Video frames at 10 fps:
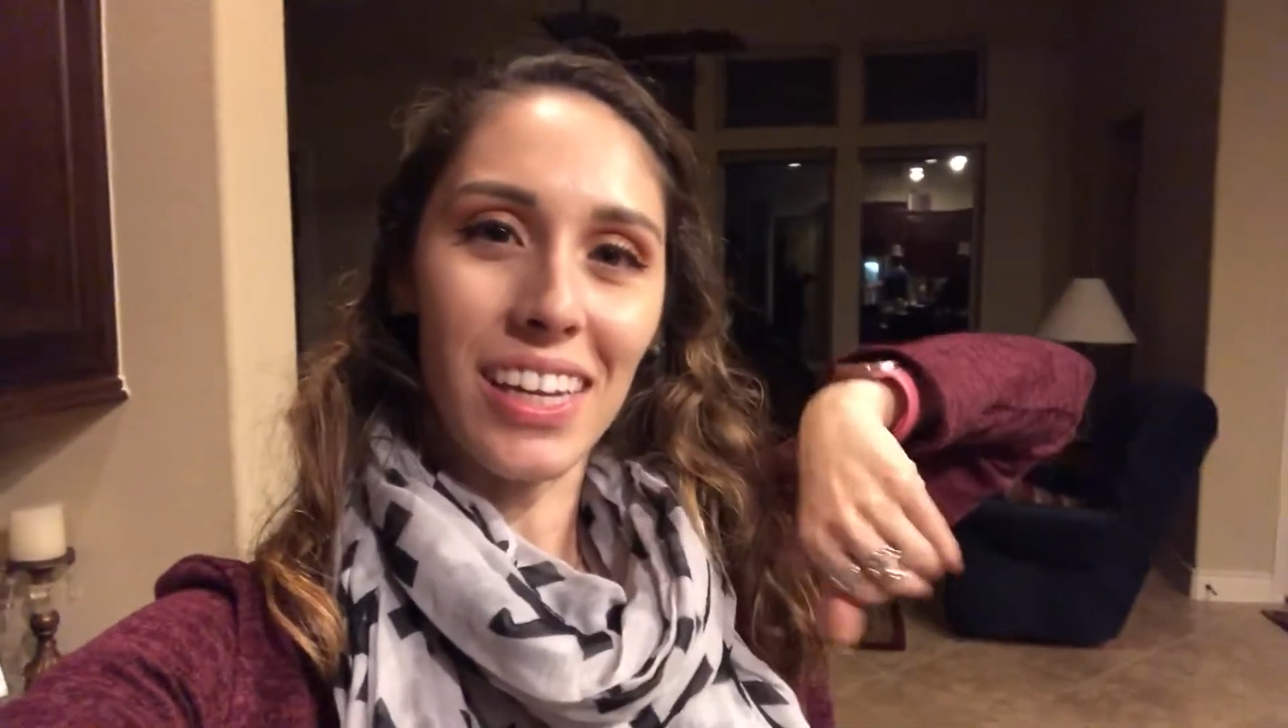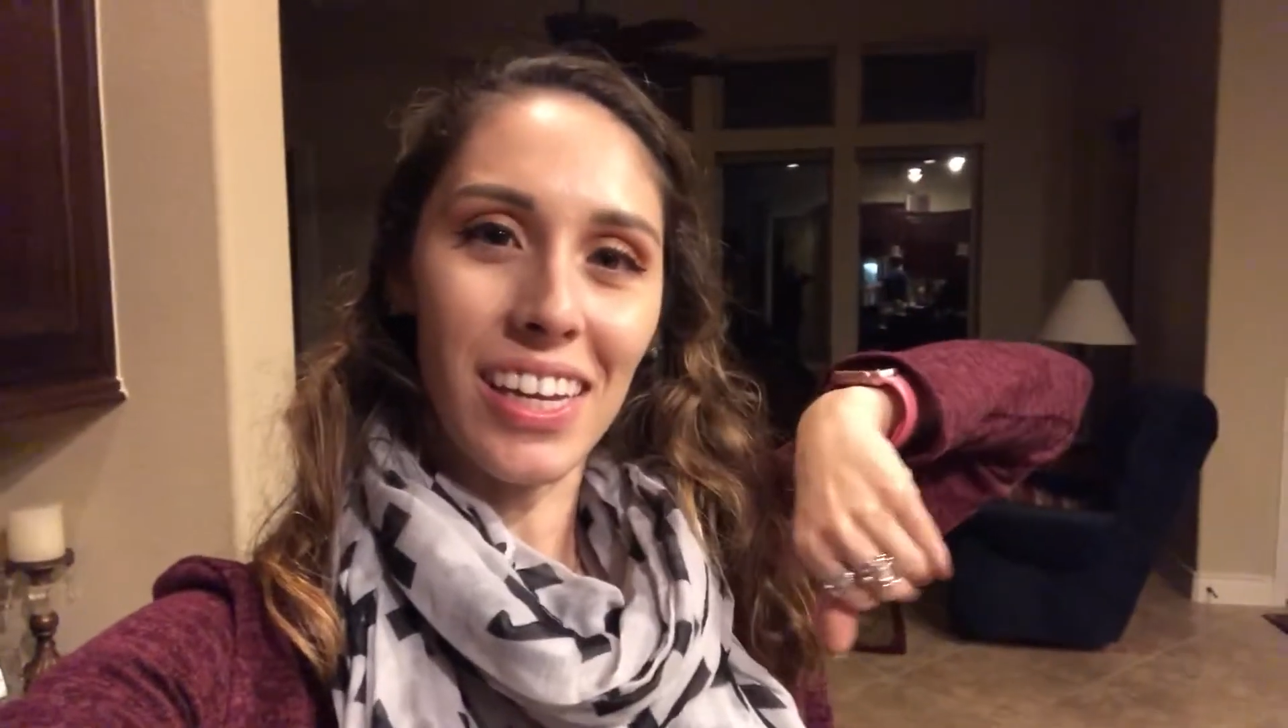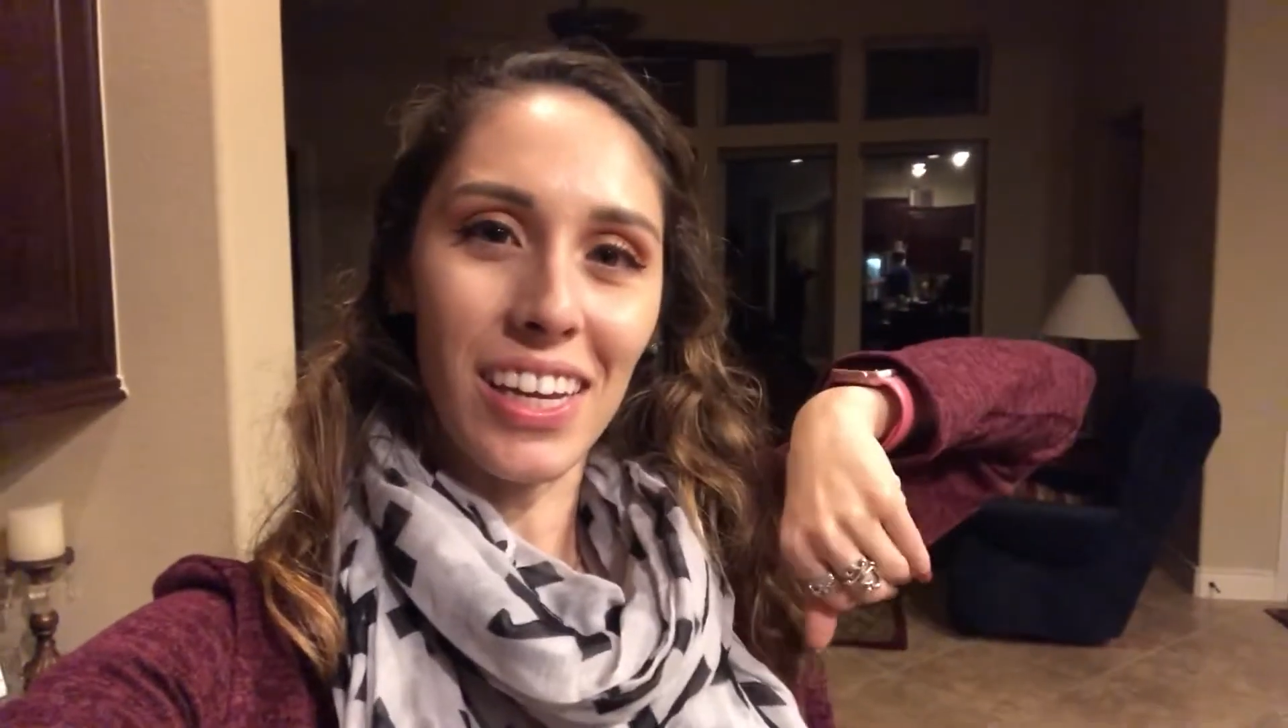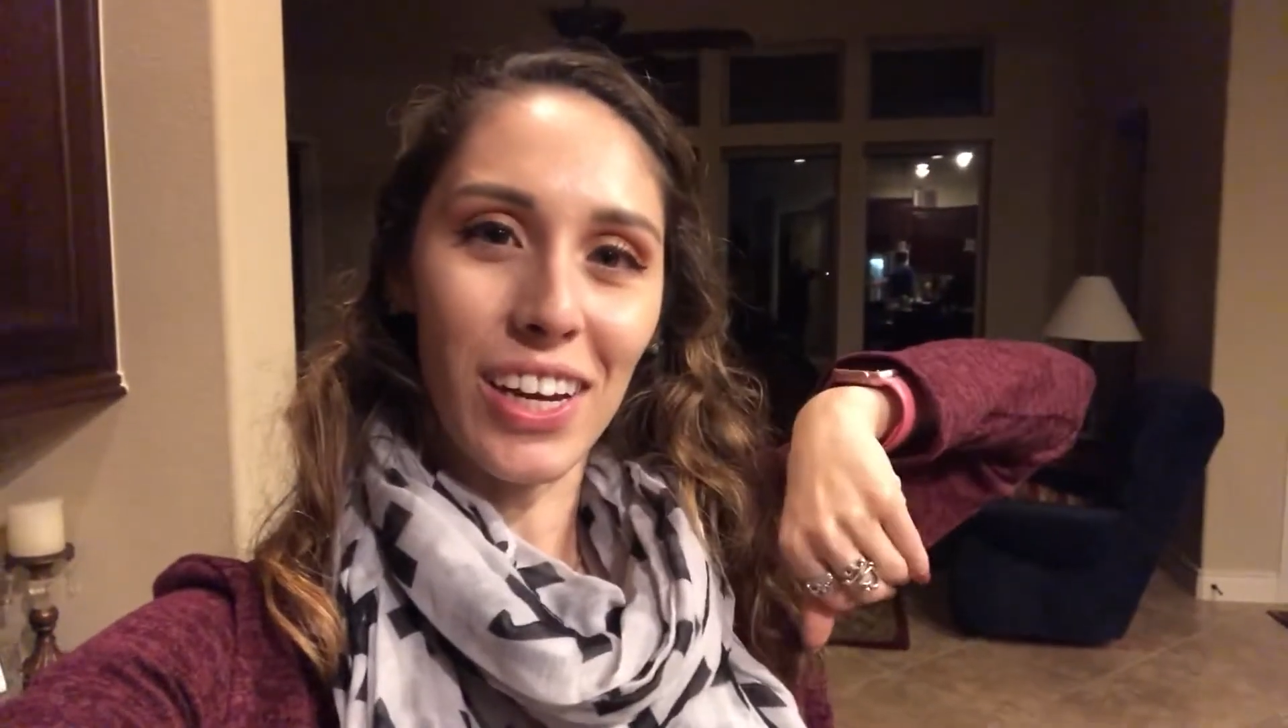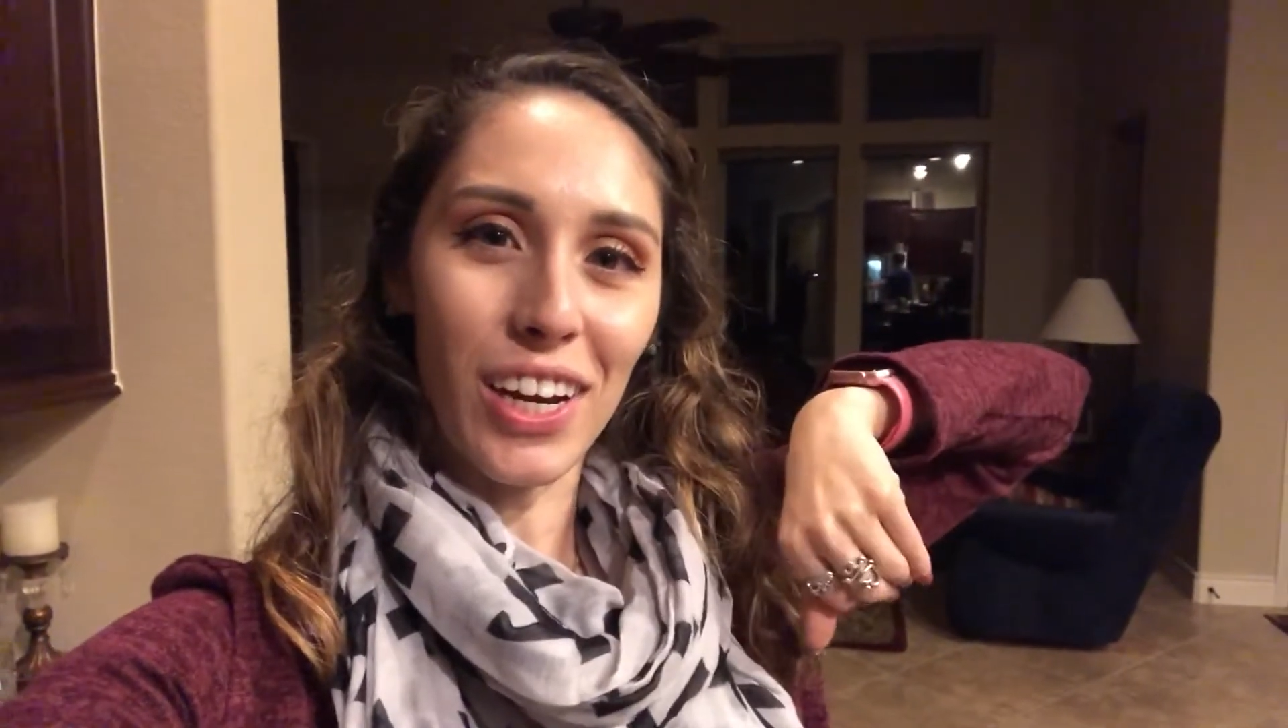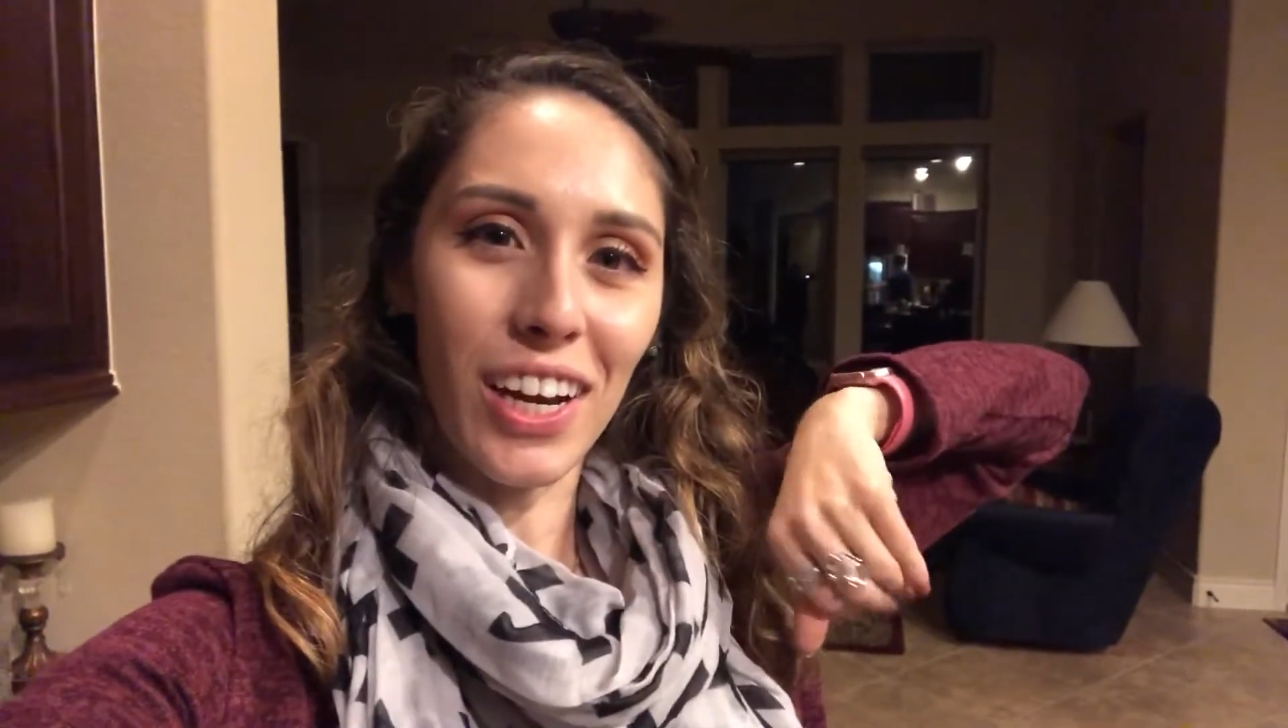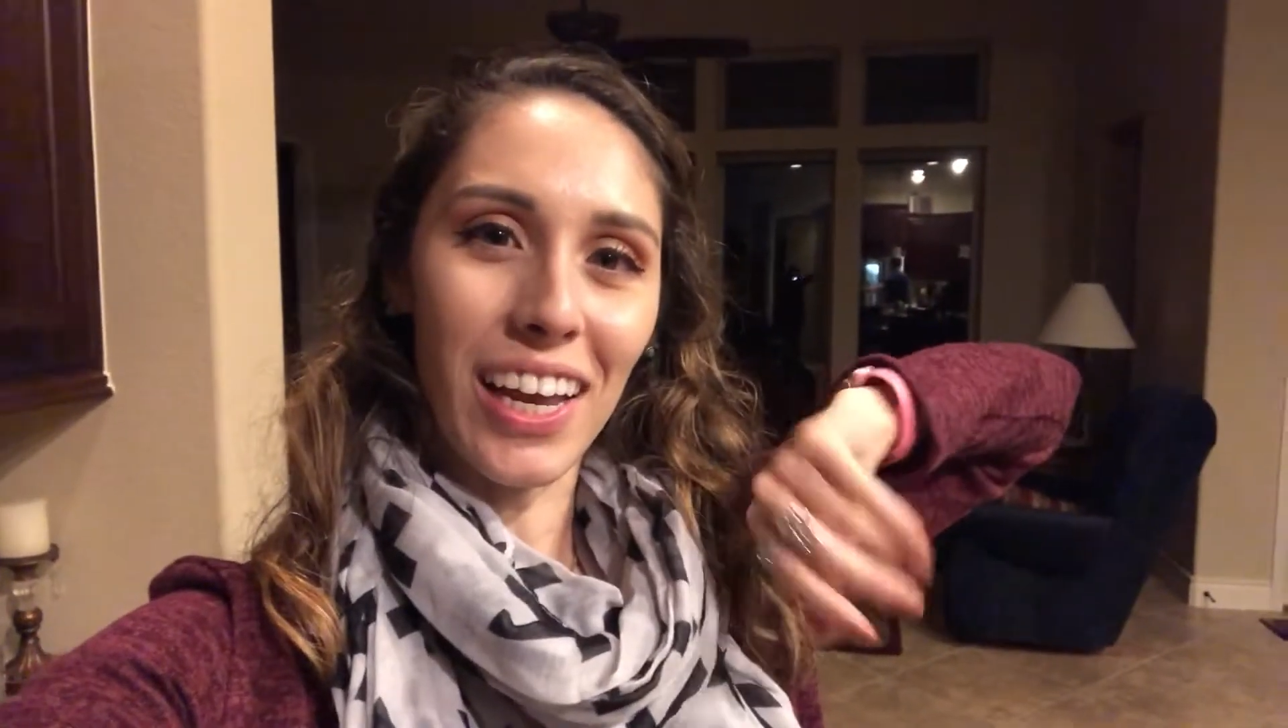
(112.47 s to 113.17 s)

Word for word: here,